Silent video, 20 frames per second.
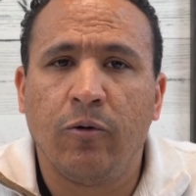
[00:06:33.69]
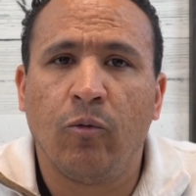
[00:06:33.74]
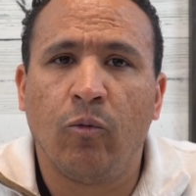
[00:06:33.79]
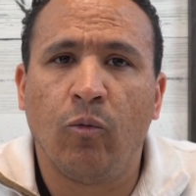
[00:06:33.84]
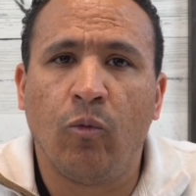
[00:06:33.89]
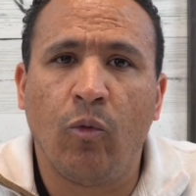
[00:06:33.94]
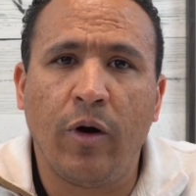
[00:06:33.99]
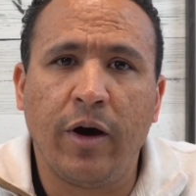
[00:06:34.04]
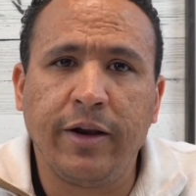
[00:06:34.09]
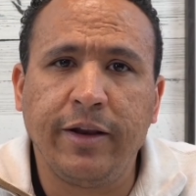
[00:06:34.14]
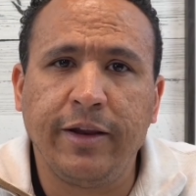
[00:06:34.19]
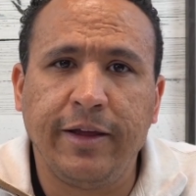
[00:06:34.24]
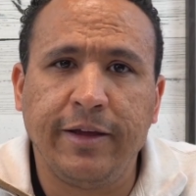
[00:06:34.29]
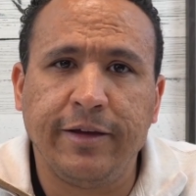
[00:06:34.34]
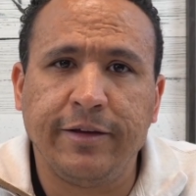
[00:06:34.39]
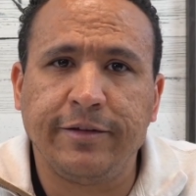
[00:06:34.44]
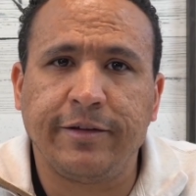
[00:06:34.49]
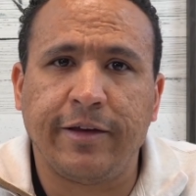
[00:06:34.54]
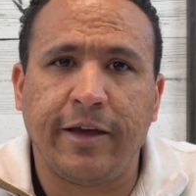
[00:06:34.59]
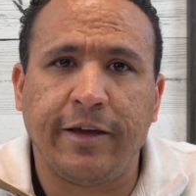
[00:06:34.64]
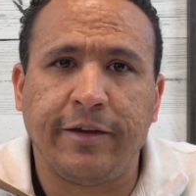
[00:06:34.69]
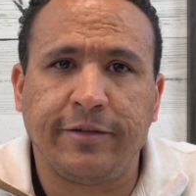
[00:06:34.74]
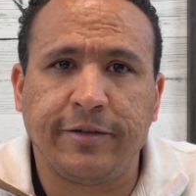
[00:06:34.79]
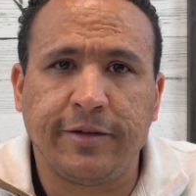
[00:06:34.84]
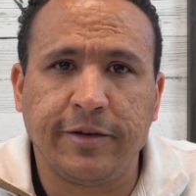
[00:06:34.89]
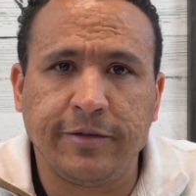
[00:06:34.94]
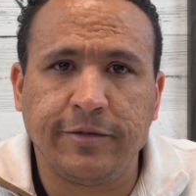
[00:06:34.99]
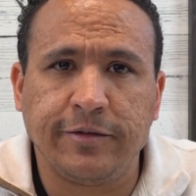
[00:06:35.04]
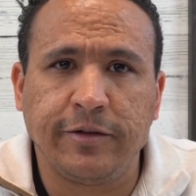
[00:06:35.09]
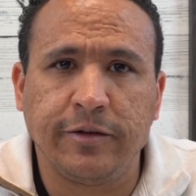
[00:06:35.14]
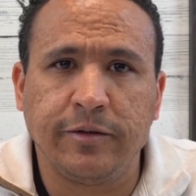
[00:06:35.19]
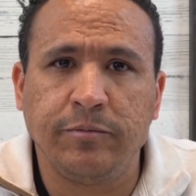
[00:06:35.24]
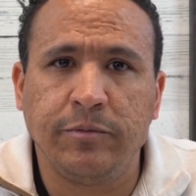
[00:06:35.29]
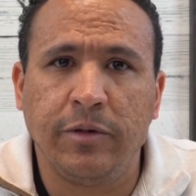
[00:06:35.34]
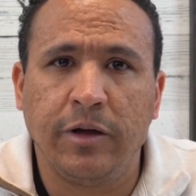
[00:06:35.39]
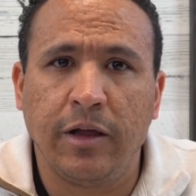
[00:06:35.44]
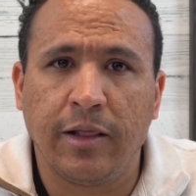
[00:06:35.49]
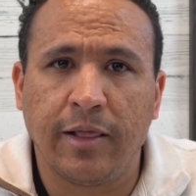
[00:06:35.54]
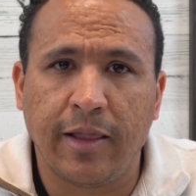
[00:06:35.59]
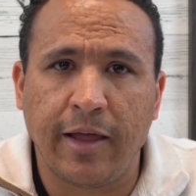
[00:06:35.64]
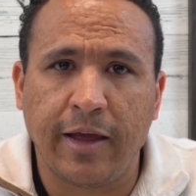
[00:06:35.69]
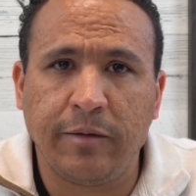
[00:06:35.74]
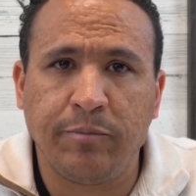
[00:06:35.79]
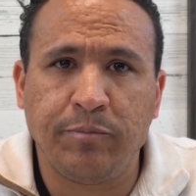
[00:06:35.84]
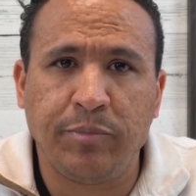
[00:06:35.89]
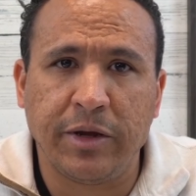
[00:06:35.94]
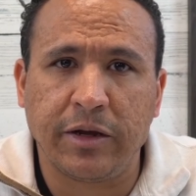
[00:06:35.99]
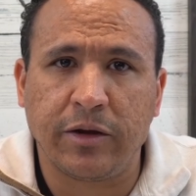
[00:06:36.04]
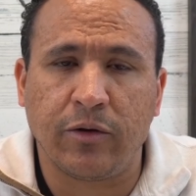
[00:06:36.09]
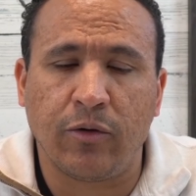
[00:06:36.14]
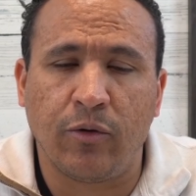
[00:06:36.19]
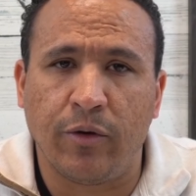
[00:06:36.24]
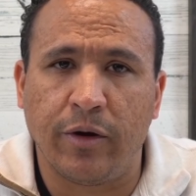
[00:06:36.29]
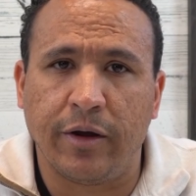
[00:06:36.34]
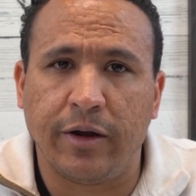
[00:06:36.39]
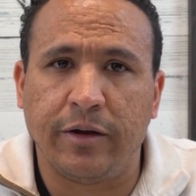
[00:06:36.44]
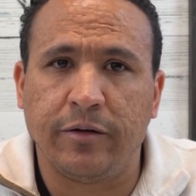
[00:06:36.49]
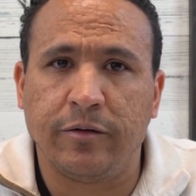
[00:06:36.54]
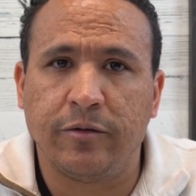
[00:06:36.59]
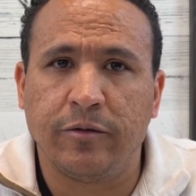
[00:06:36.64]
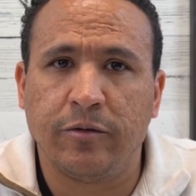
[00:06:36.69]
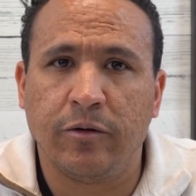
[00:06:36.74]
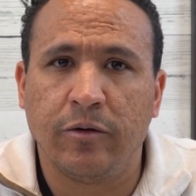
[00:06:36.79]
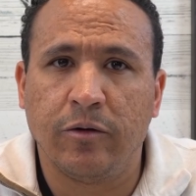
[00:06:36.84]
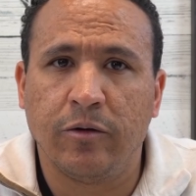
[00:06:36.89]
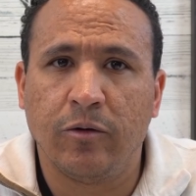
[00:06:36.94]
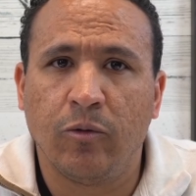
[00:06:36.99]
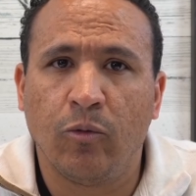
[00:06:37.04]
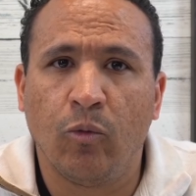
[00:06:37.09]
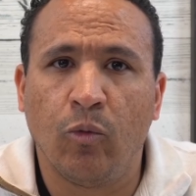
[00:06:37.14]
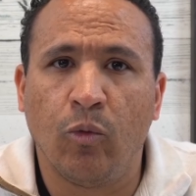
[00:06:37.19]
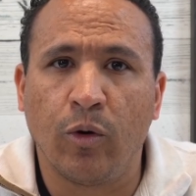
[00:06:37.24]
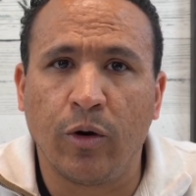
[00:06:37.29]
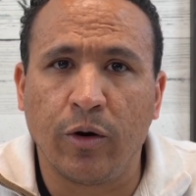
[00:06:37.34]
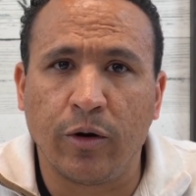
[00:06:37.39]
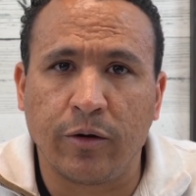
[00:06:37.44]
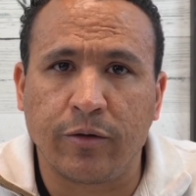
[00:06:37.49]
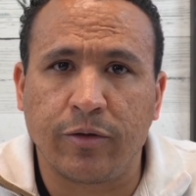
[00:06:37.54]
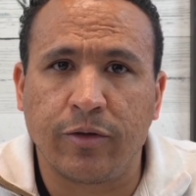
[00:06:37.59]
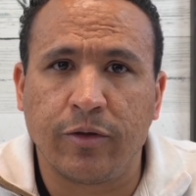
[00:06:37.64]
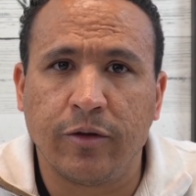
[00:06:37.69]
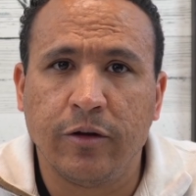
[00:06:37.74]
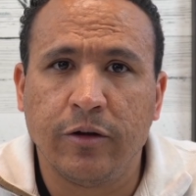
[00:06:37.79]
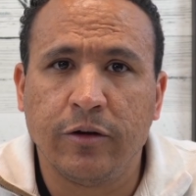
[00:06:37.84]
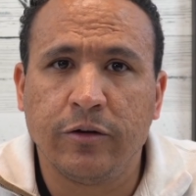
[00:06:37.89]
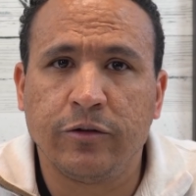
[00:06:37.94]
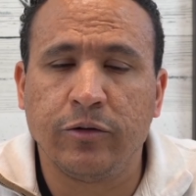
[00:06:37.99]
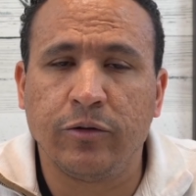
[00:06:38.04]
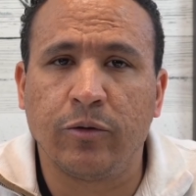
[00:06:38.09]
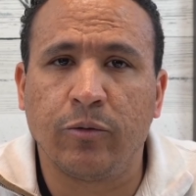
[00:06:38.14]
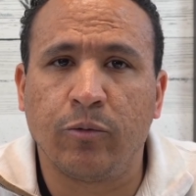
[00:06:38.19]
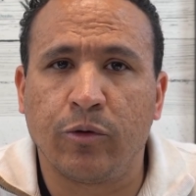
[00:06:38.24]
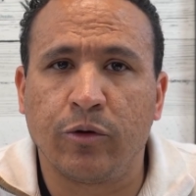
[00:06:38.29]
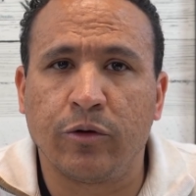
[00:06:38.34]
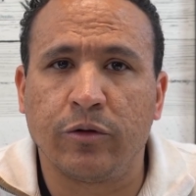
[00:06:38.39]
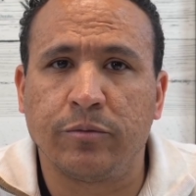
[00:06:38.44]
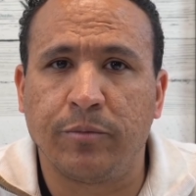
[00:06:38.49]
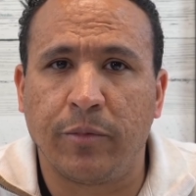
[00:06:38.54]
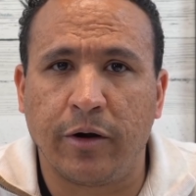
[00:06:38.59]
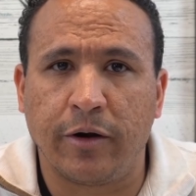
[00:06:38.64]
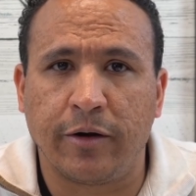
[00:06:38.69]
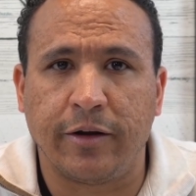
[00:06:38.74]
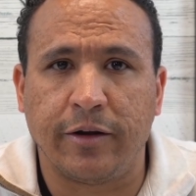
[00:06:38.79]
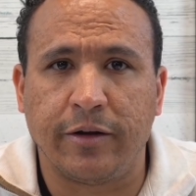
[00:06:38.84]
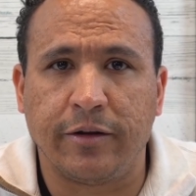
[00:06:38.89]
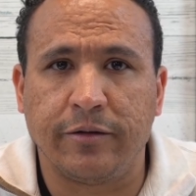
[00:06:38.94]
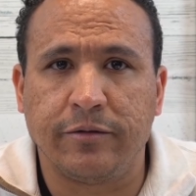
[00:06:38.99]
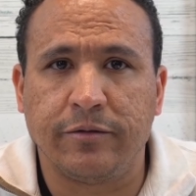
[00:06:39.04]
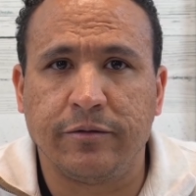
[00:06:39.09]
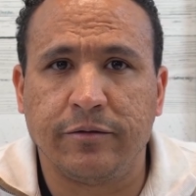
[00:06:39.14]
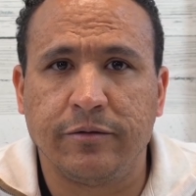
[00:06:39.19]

what is a system like Bitcoin worth to the world market?